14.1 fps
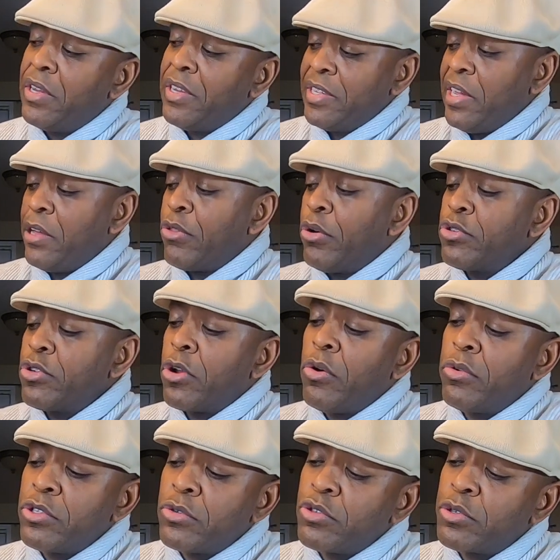Now those are the only
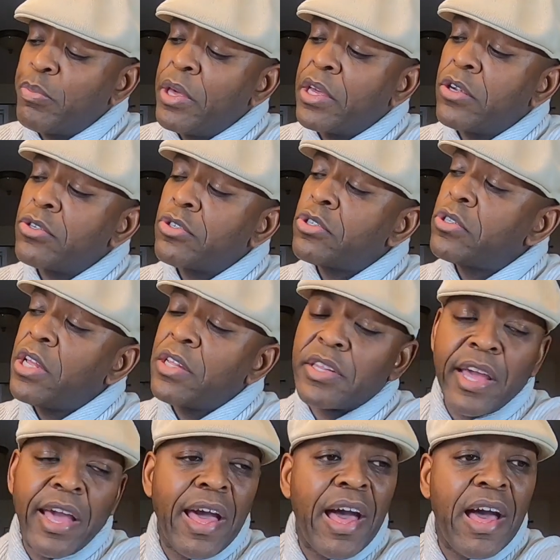2 speakers that they
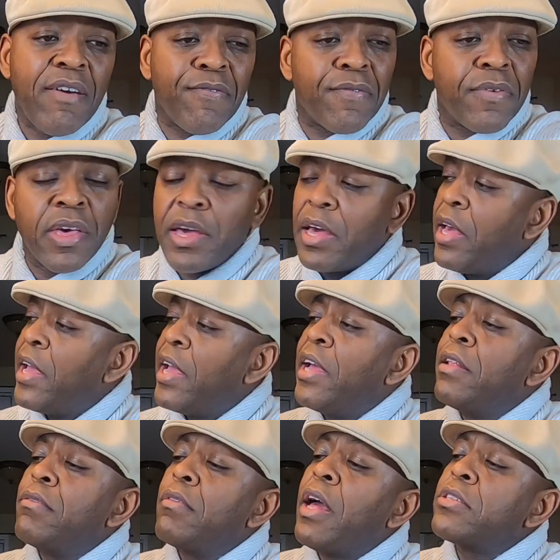have,
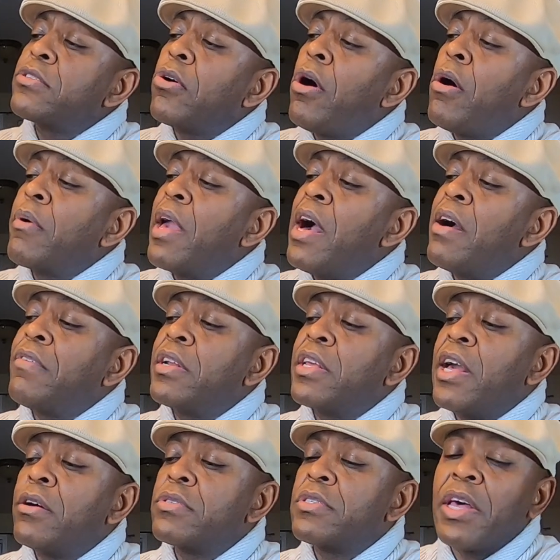and that's all we have on the
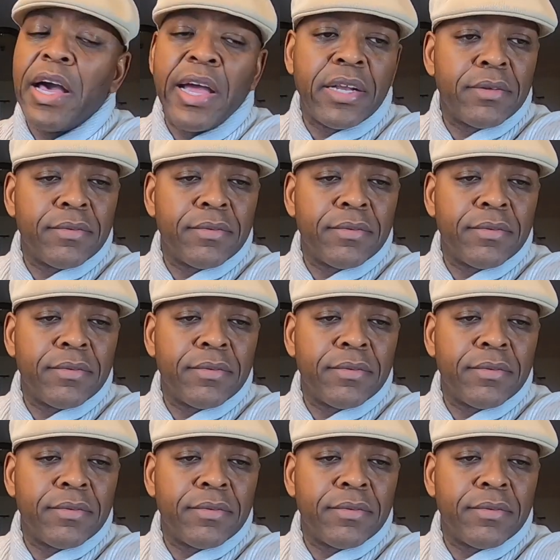outside.